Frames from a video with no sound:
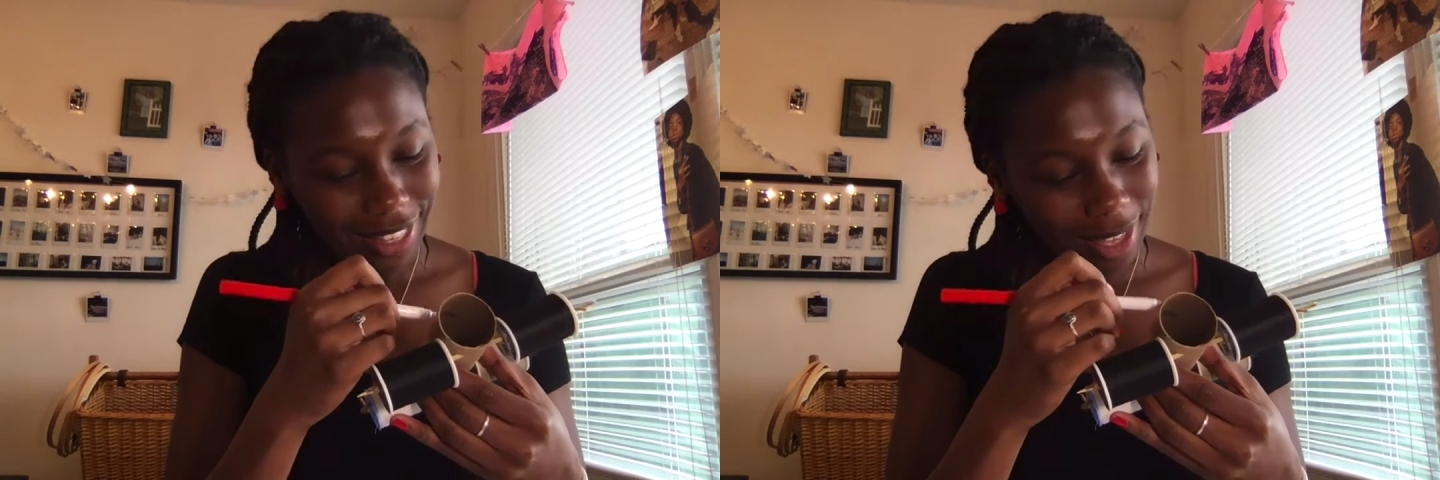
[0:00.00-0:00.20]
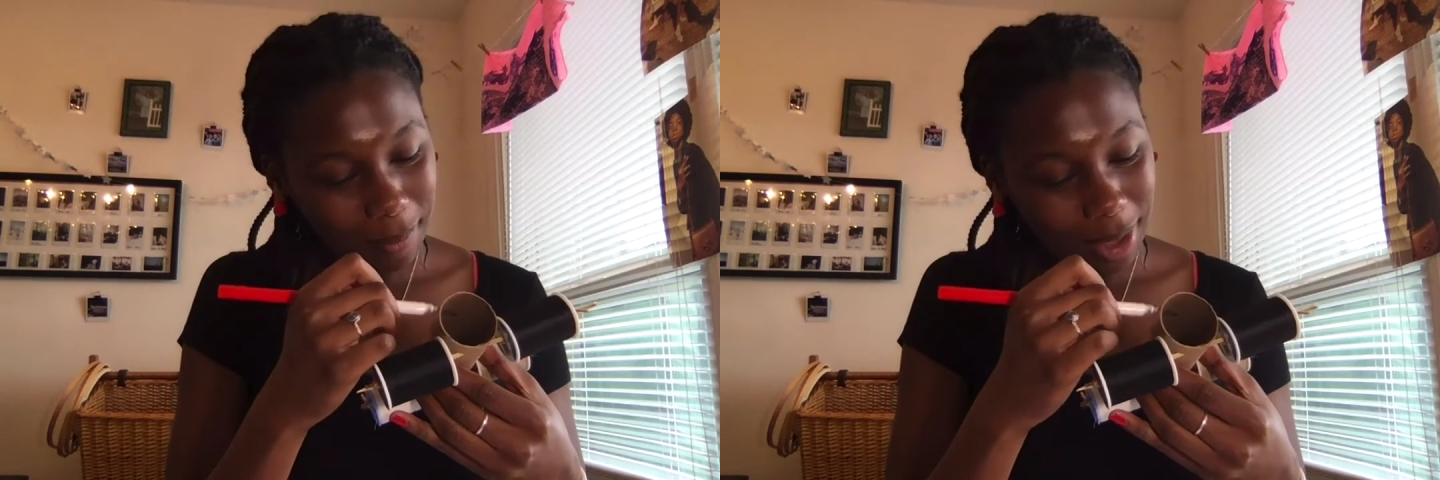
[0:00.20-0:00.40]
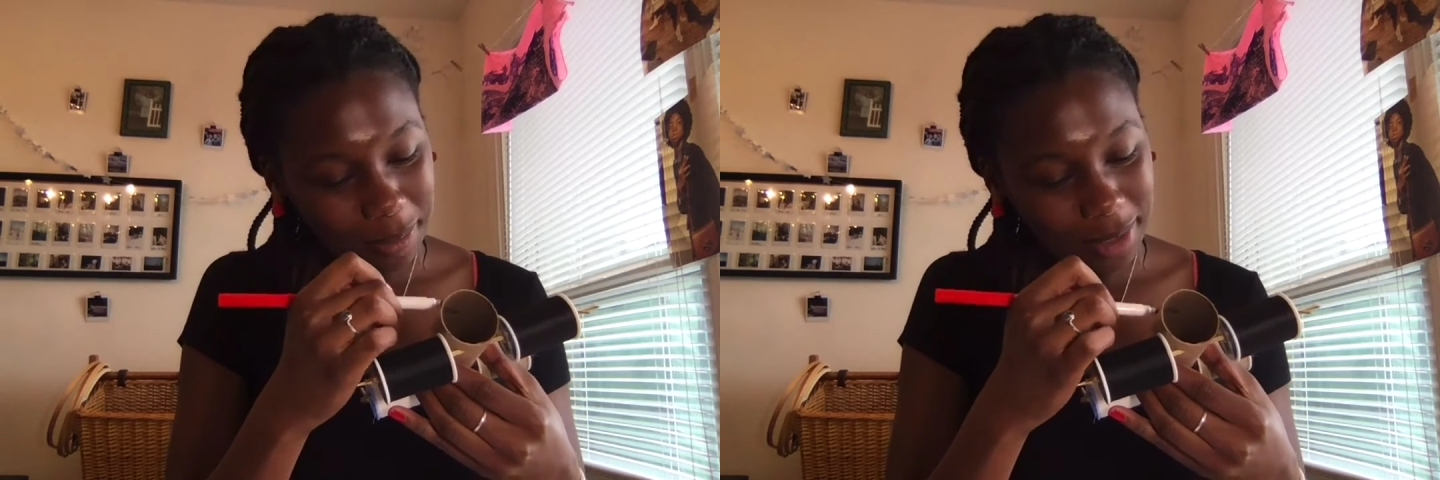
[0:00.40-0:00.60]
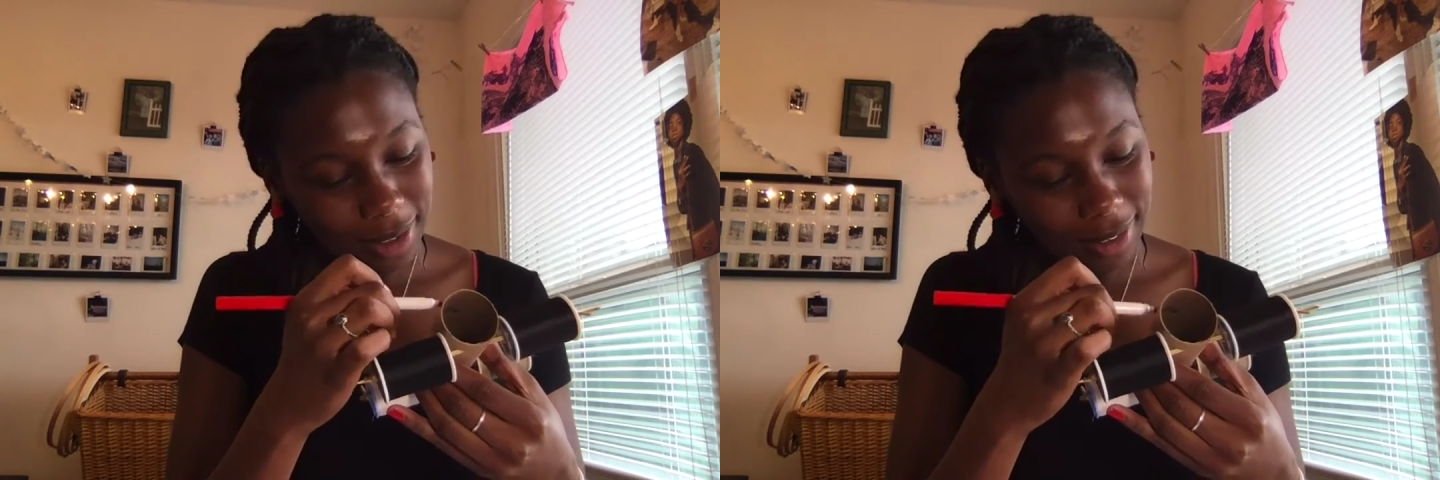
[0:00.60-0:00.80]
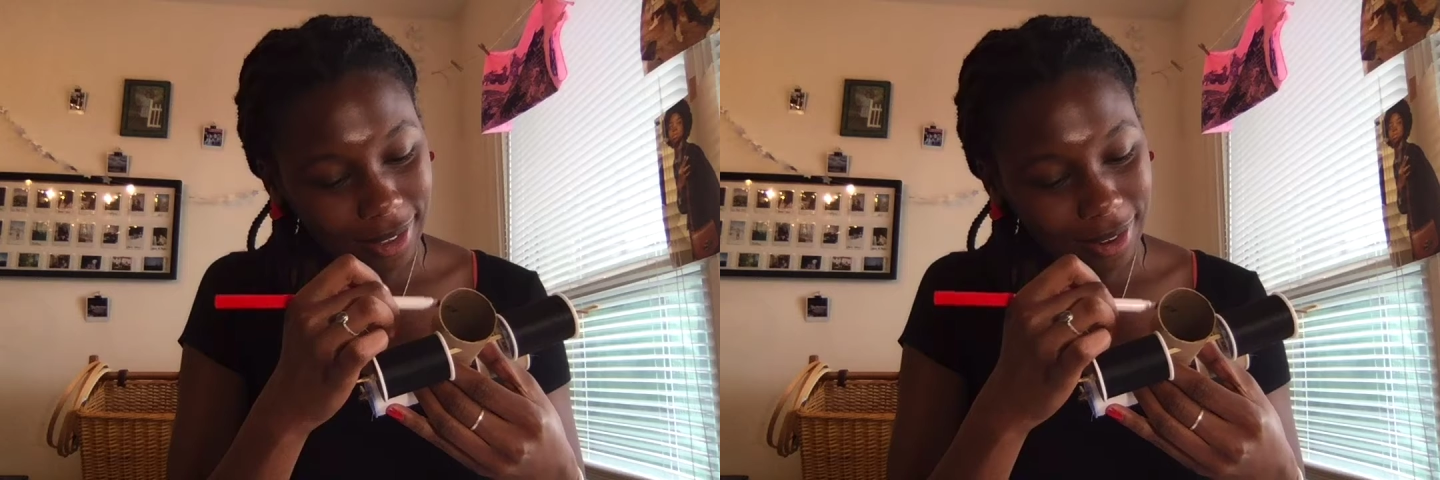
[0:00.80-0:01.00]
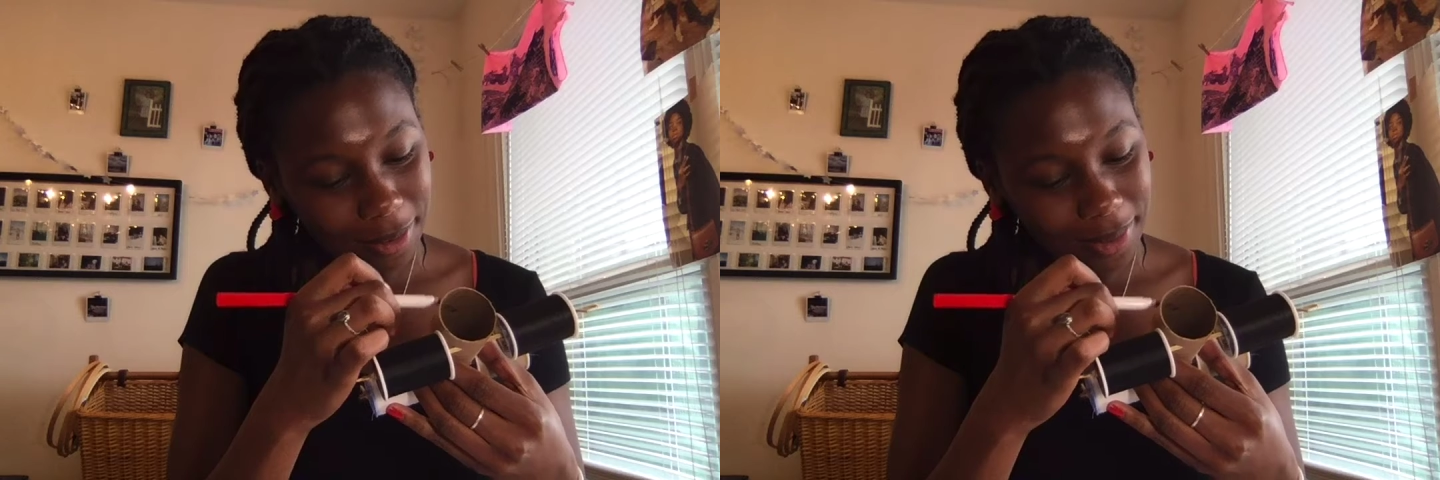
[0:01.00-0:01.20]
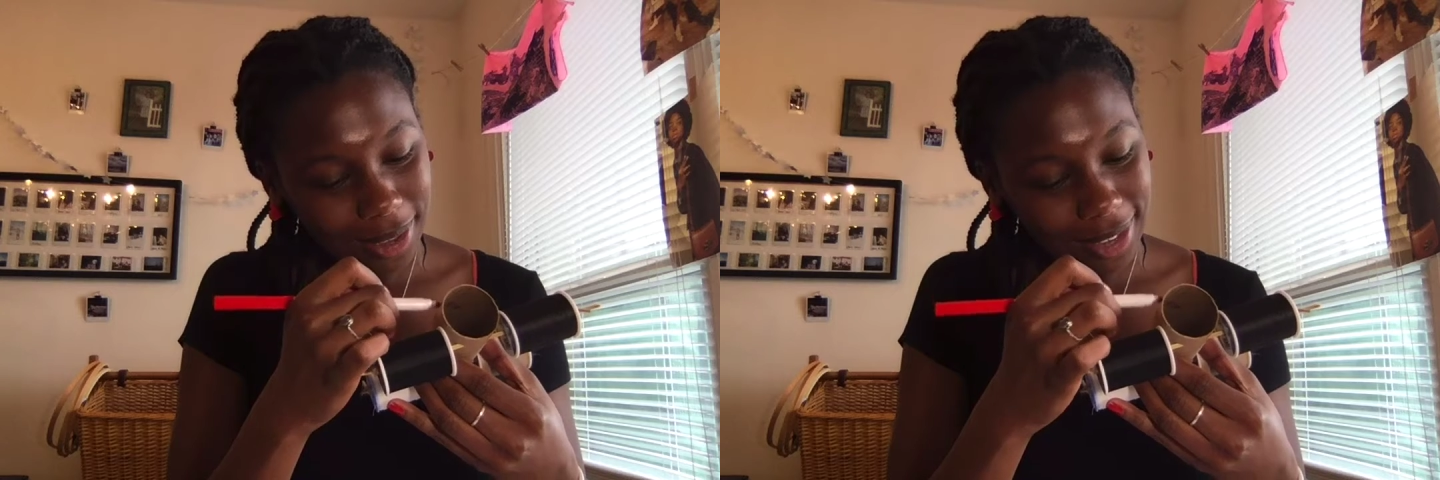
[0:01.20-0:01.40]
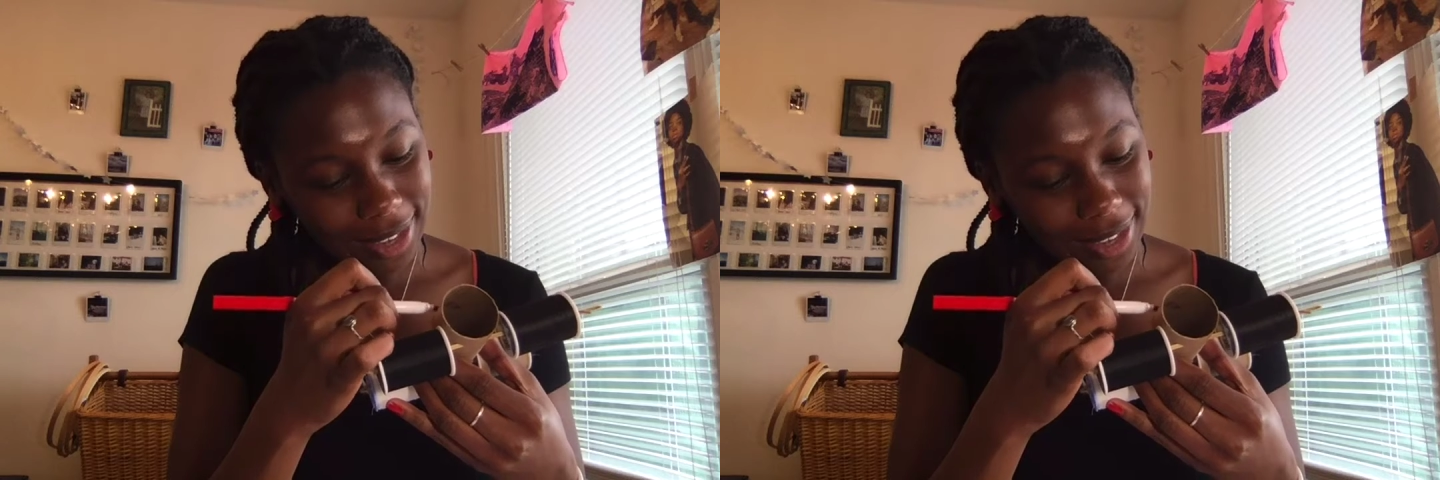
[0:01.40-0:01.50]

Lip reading: That might be a little bit